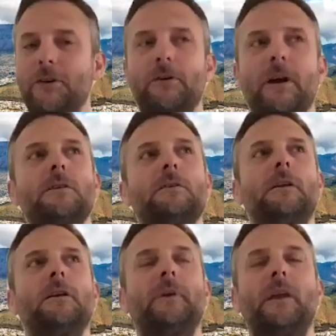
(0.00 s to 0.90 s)
So, in the
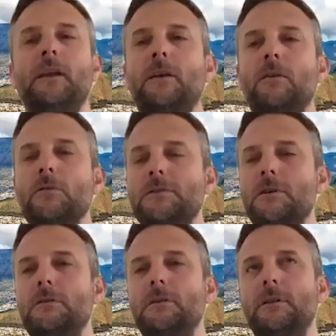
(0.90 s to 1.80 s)
beginning,
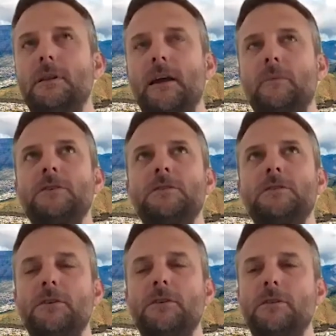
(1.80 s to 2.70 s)
also, like I mentioned,
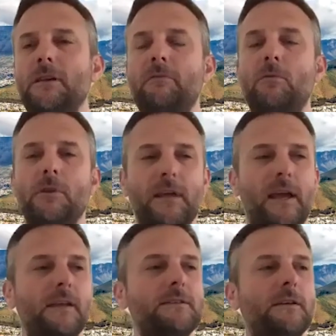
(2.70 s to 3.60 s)
you didn't have all the
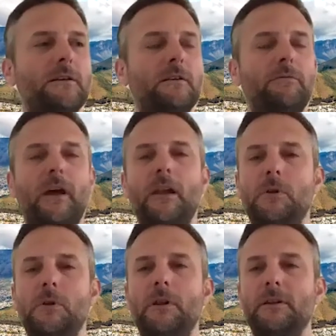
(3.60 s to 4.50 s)
data
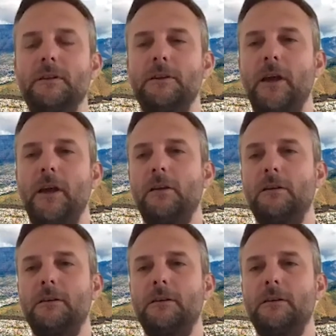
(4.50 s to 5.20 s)
available, and you had to